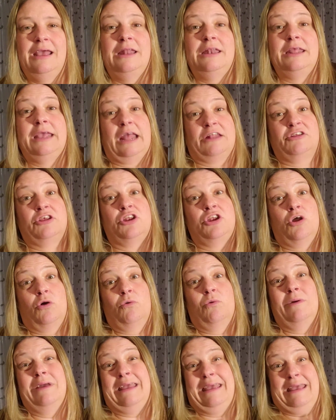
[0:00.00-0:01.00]
to get to
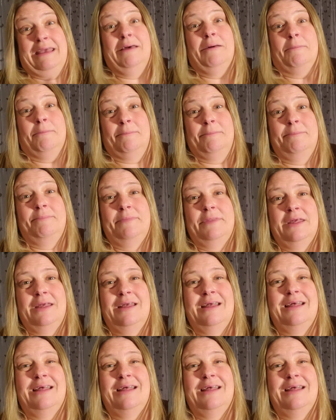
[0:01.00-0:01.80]
know him,